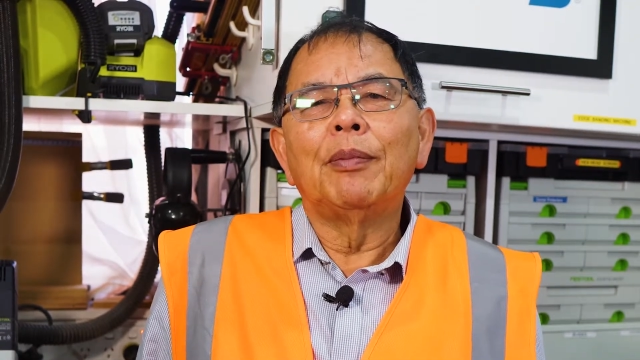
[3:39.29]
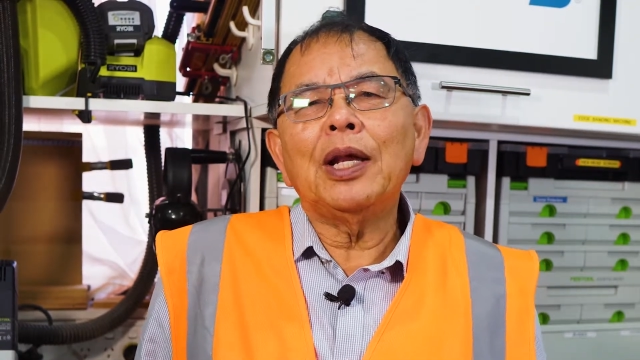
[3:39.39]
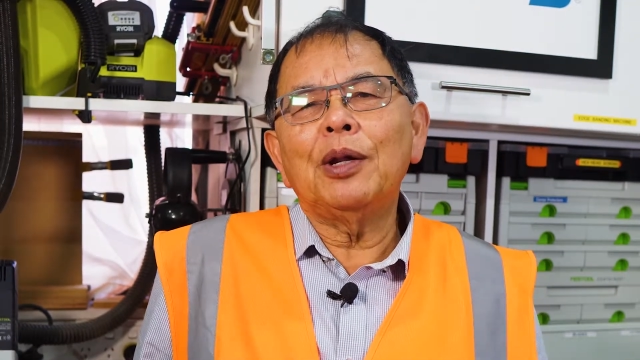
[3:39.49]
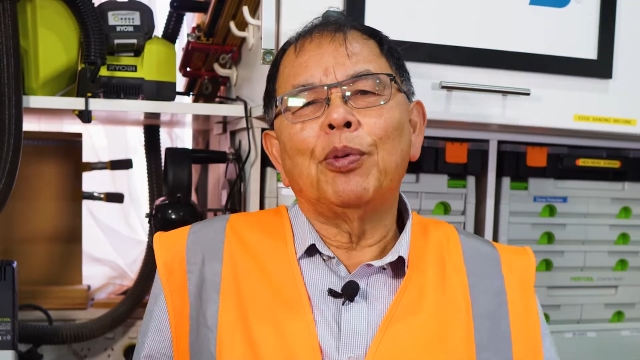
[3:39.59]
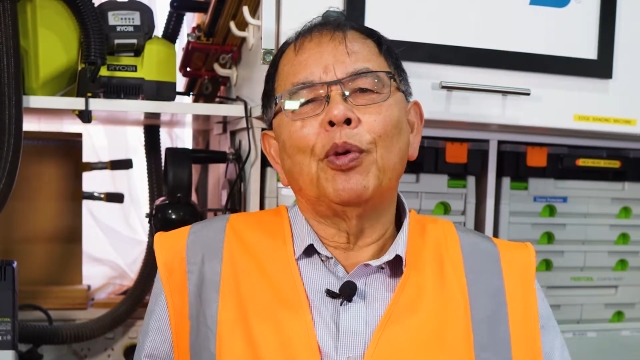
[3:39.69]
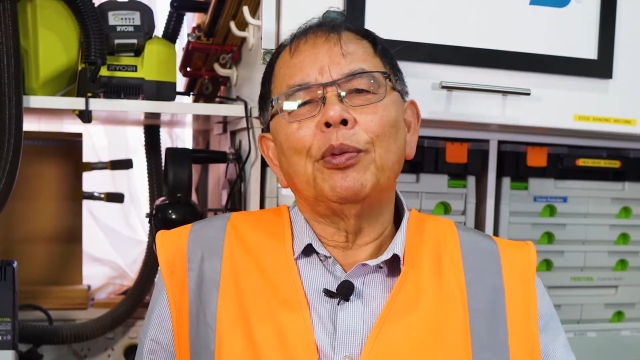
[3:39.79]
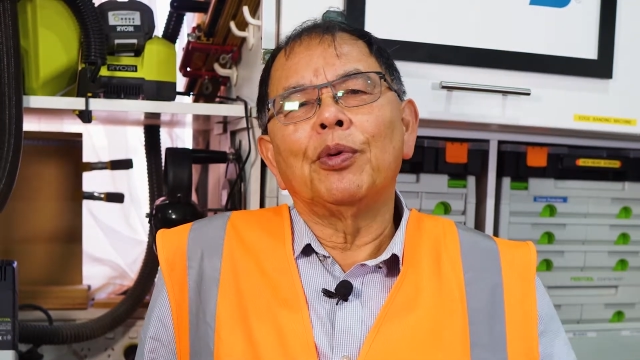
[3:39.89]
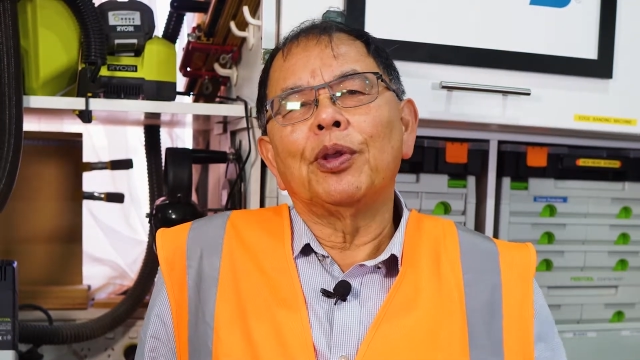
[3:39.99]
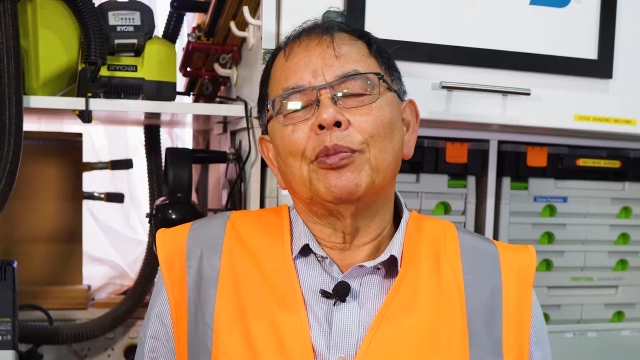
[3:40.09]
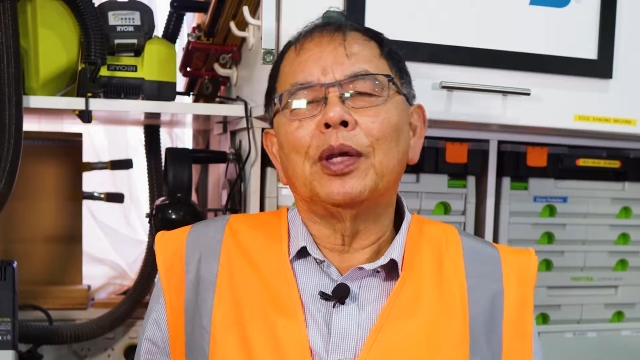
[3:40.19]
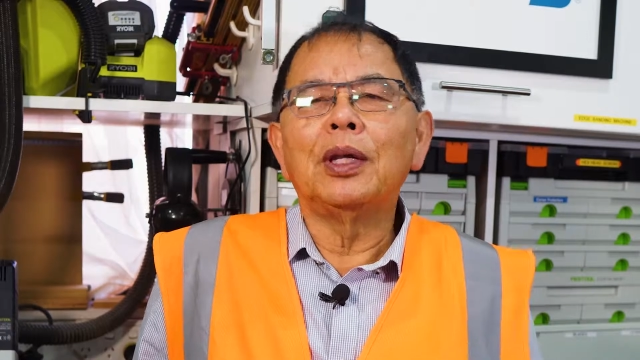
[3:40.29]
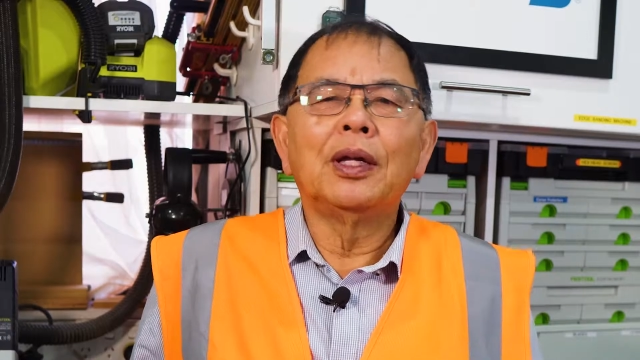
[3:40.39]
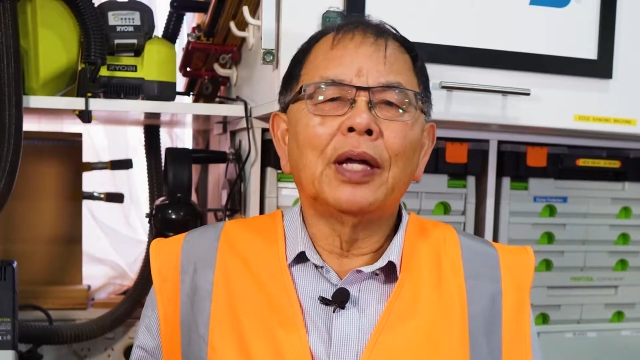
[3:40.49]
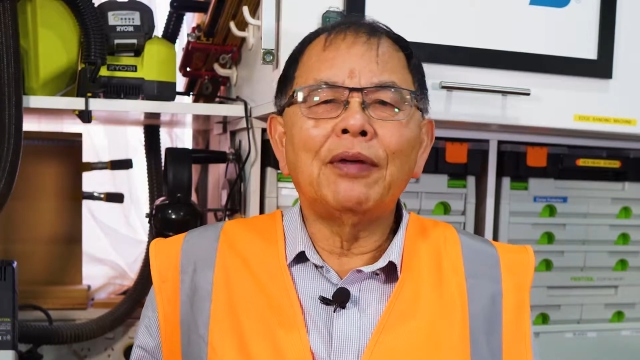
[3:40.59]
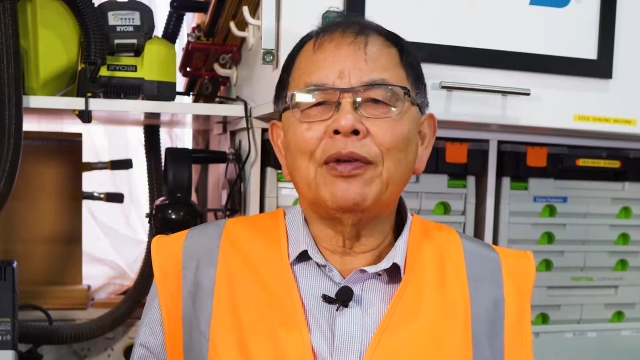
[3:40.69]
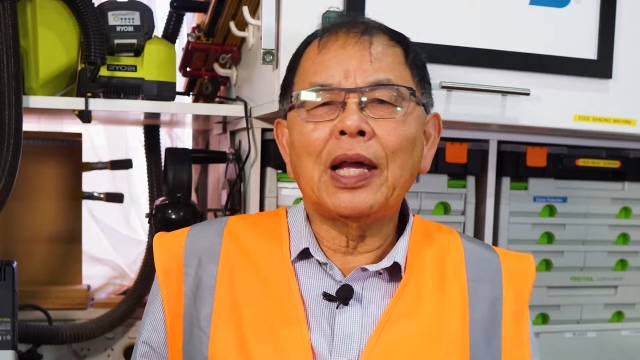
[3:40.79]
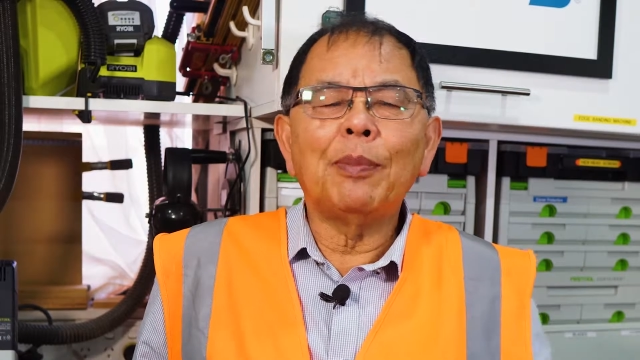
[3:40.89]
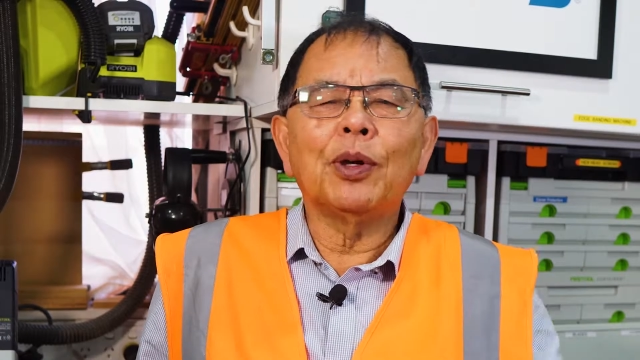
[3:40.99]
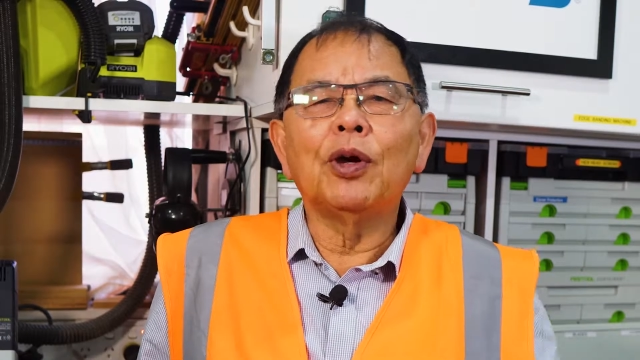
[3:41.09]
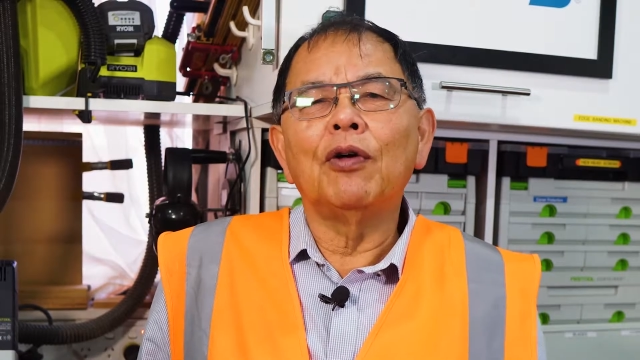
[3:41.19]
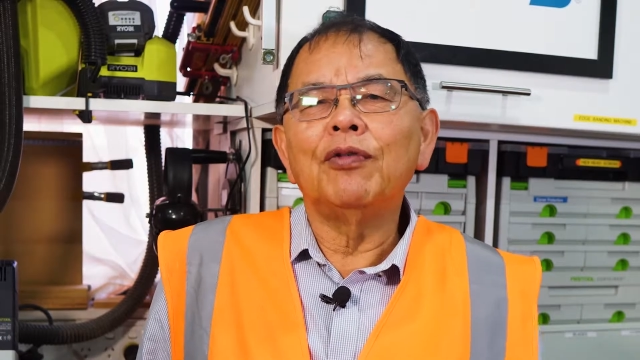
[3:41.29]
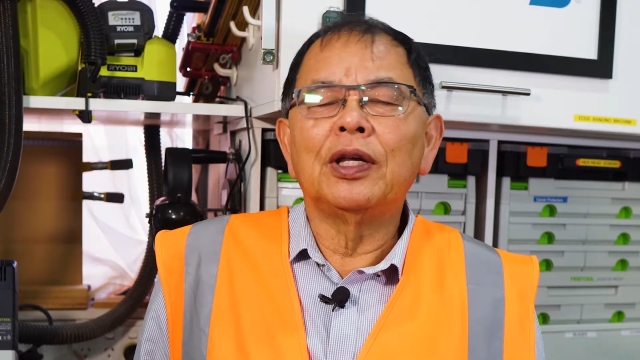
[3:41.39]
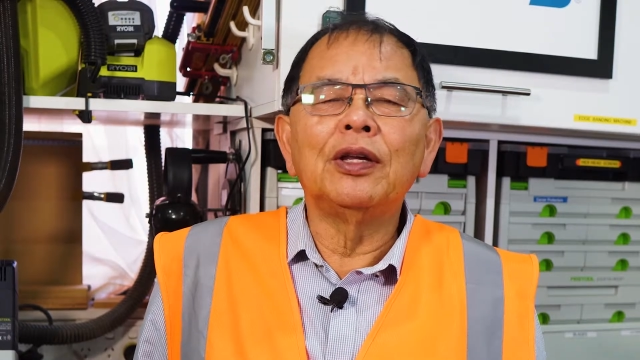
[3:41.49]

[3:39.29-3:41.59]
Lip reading: Make an appointment with me. Have a cup of coffee.